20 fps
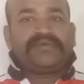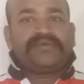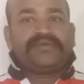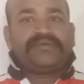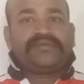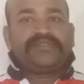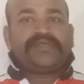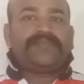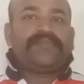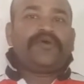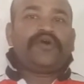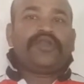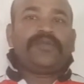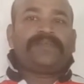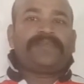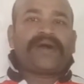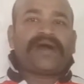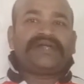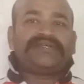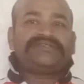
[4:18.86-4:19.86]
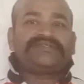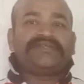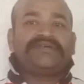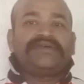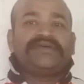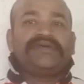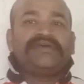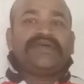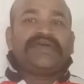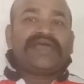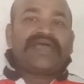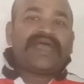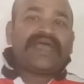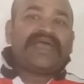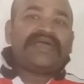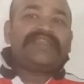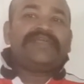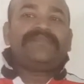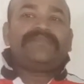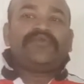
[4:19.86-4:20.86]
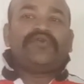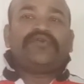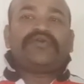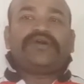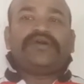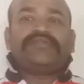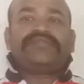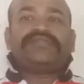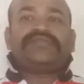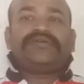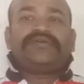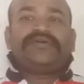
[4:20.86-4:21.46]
The ball past any blockers.